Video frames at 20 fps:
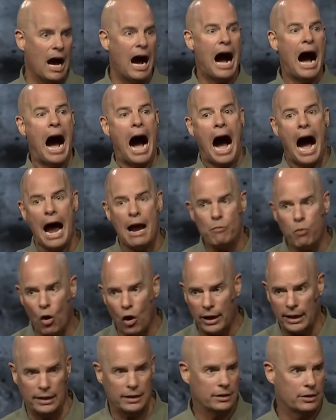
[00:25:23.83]
I
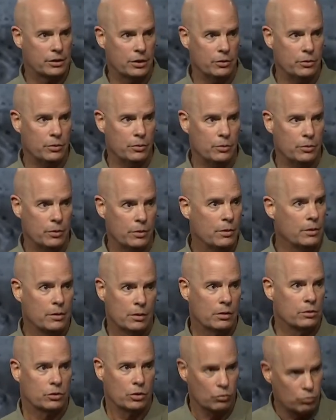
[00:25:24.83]
wanted to,
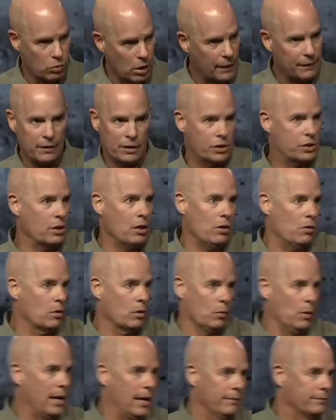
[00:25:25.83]
to run the show or
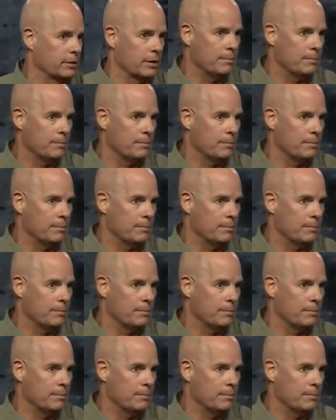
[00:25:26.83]
whatever it